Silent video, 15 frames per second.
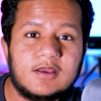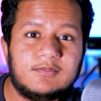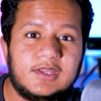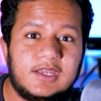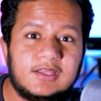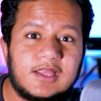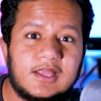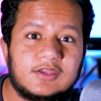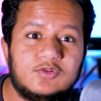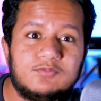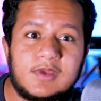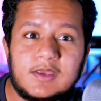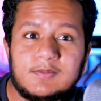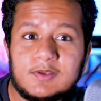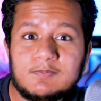meaning that you
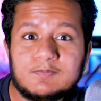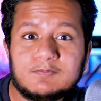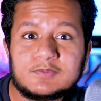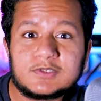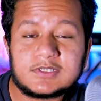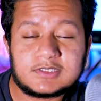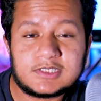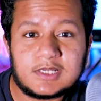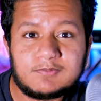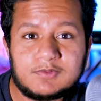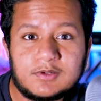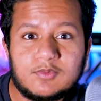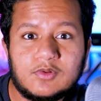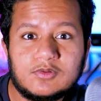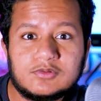may be
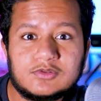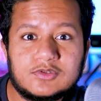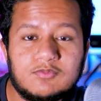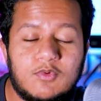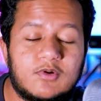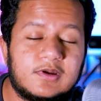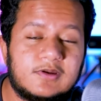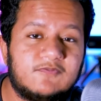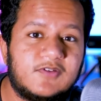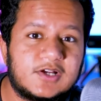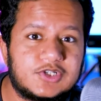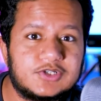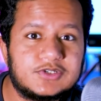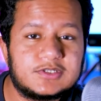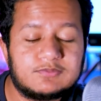susceptible to more infections.